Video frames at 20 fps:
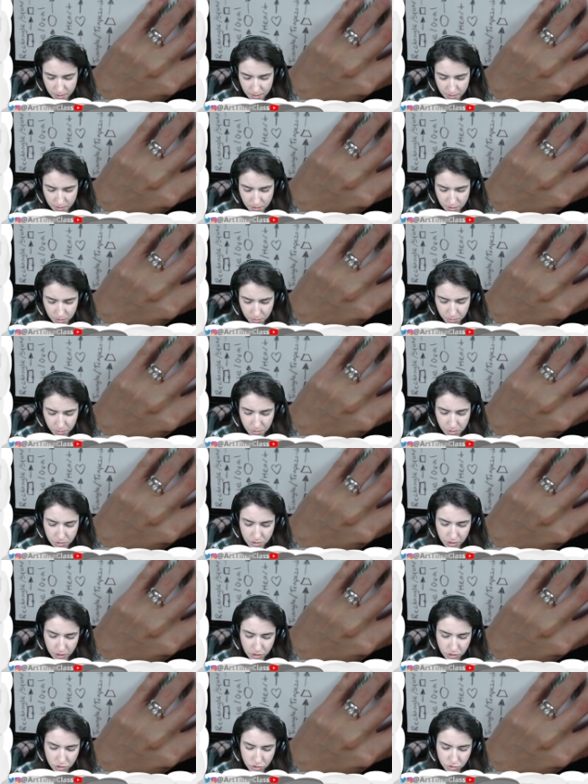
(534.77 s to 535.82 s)
So I'm using
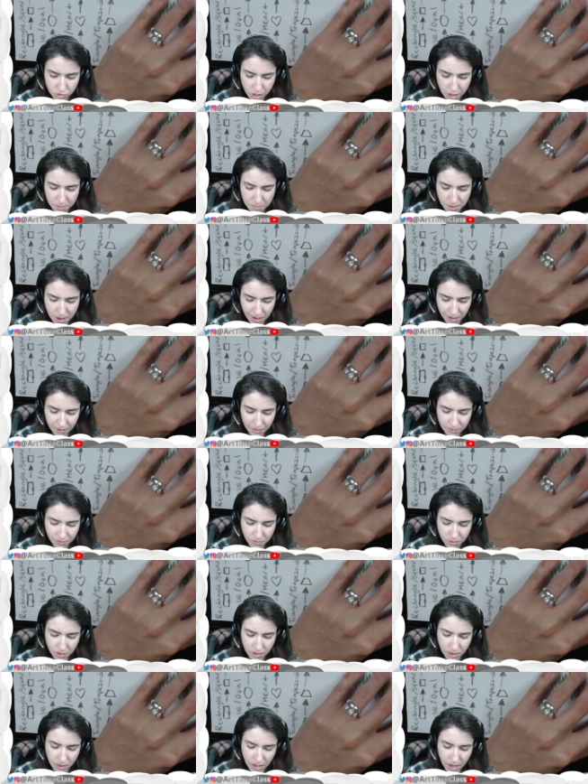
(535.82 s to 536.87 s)
straight back and
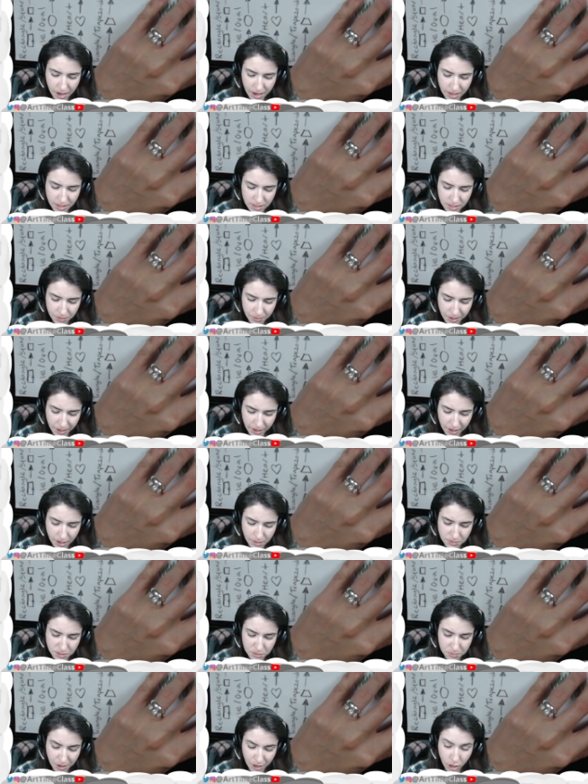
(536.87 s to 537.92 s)
forth lines. So when I get up
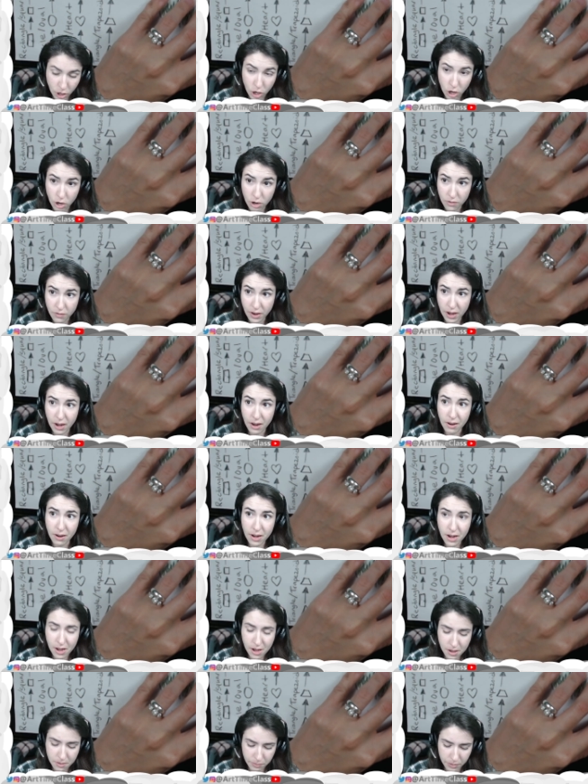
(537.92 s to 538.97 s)
to my curve area,
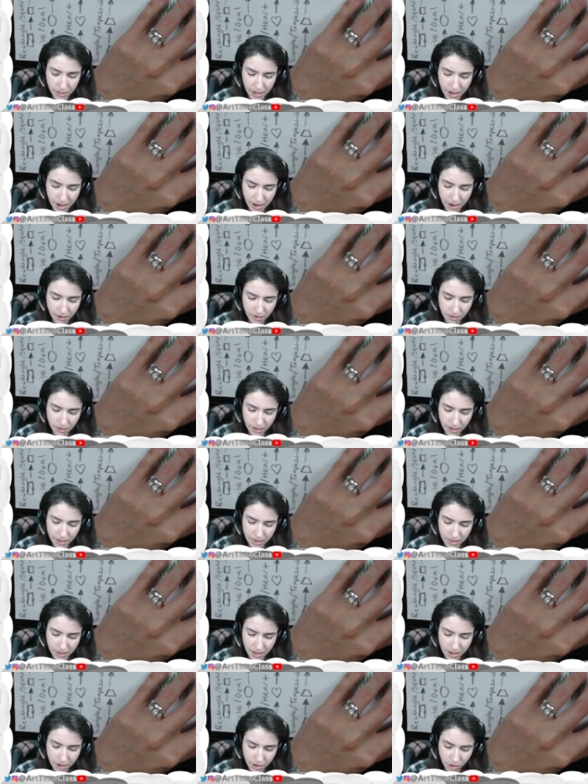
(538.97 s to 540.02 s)
I'm going to outline
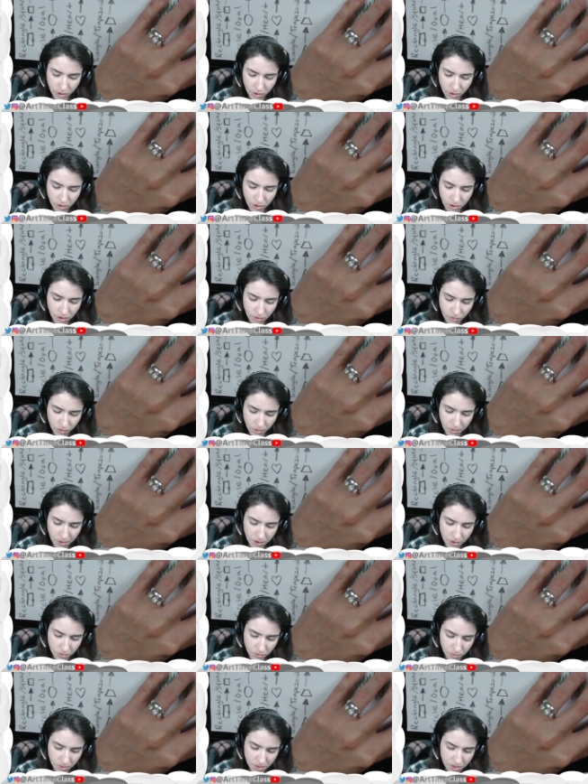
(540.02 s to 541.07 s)
that and curve around
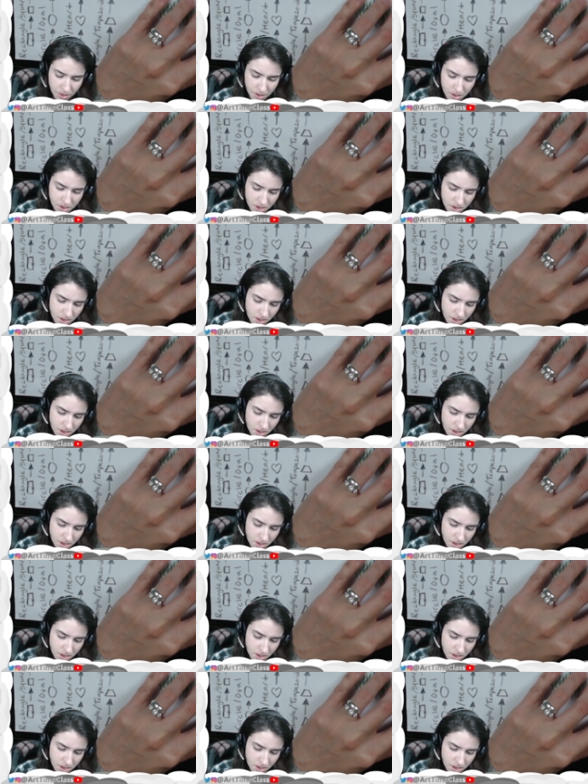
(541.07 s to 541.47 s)
with it.